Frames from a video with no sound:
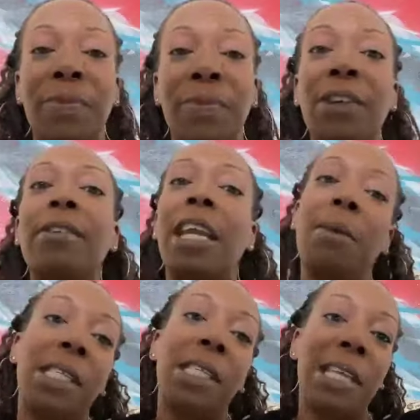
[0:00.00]
their name
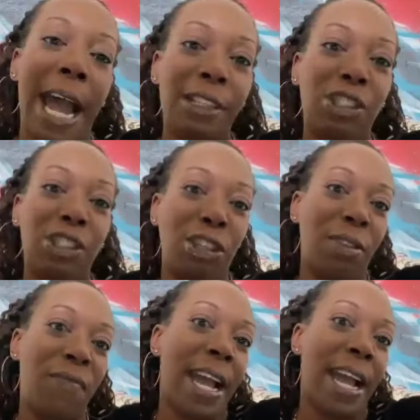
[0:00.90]
is attached to the
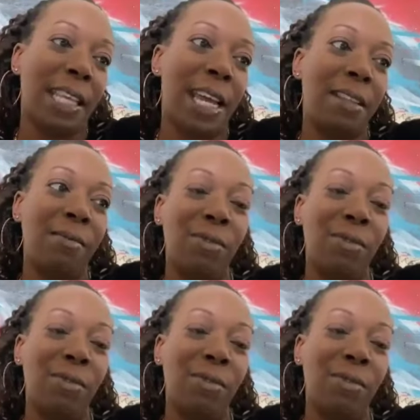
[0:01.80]
fact that,